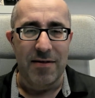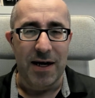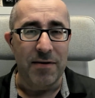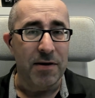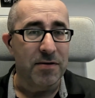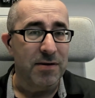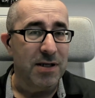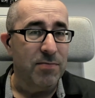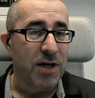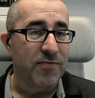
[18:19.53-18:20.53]
The other
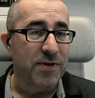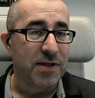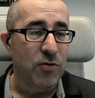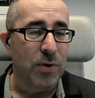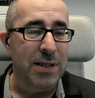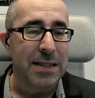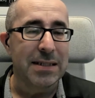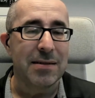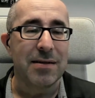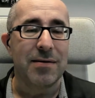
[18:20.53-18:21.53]
interesting part for CU1
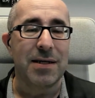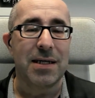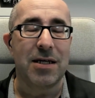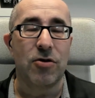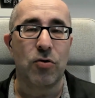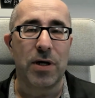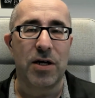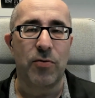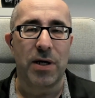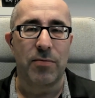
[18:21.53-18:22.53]
is that Outlook
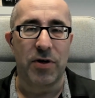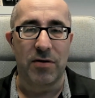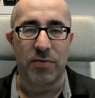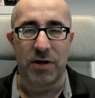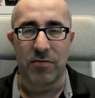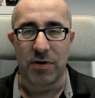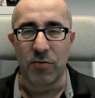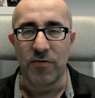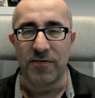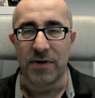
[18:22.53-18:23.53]
Anywhere will be
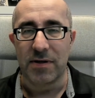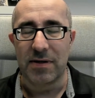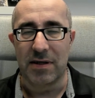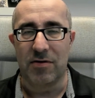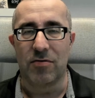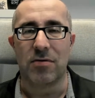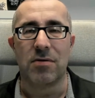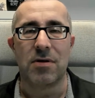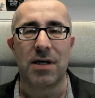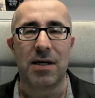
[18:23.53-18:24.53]
removed.
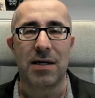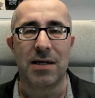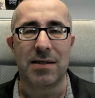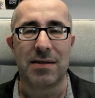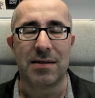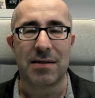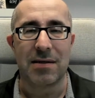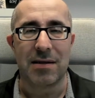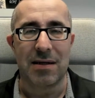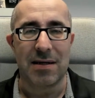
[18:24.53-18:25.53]
So
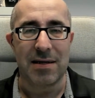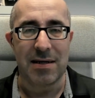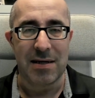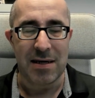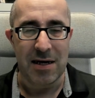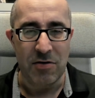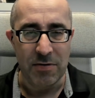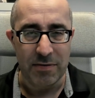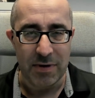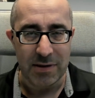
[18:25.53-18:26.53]
it's
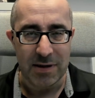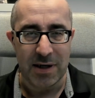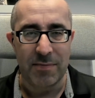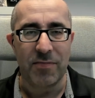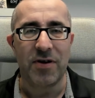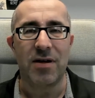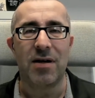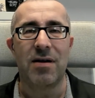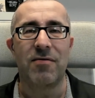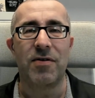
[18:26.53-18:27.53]
now the right time
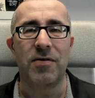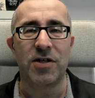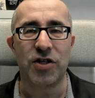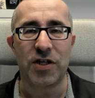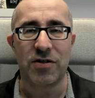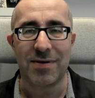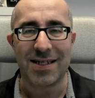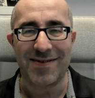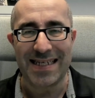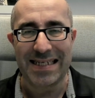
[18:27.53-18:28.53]
with your Exchange Server
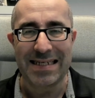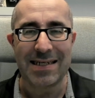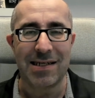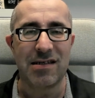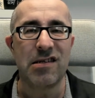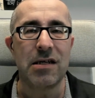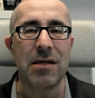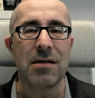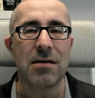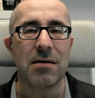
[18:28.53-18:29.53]

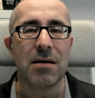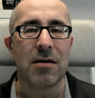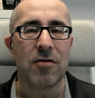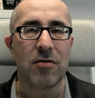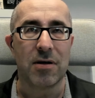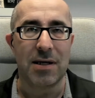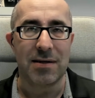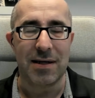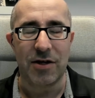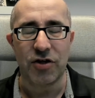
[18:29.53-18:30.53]
2019
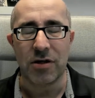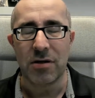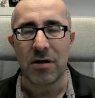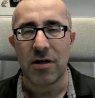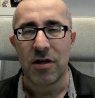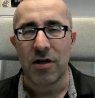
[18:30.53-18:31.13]
organization